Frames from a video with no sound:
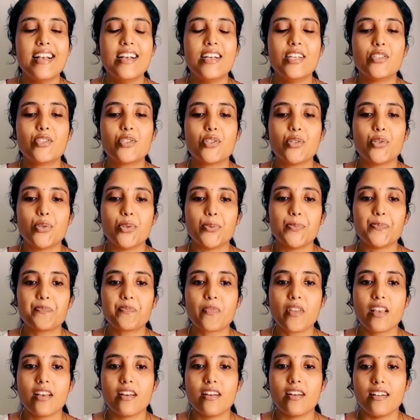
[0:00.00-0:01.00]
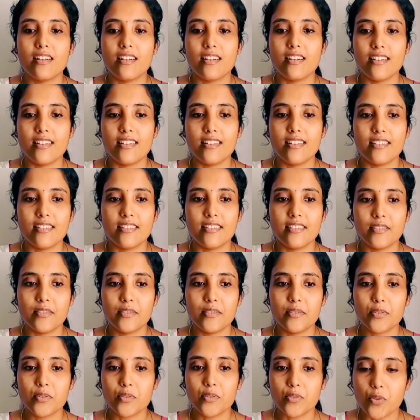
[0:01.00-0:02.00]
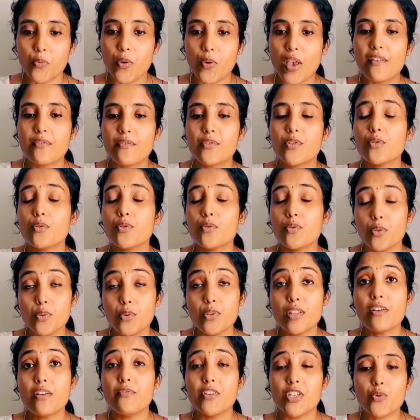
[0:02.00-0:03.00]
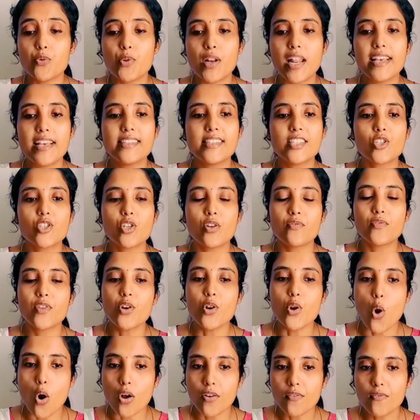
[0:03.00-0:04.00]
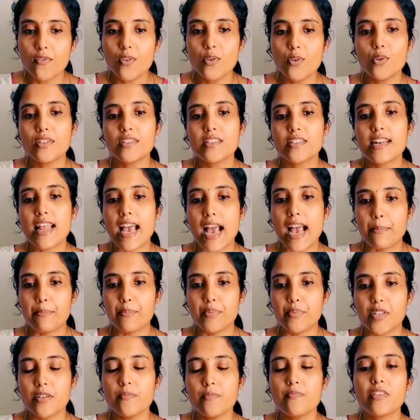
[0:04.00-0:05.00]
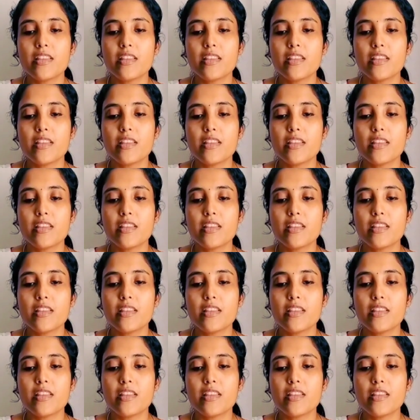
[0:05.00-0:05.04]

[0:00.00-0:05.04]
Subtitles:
So we have to do the visualization of the non-fluorescent hapten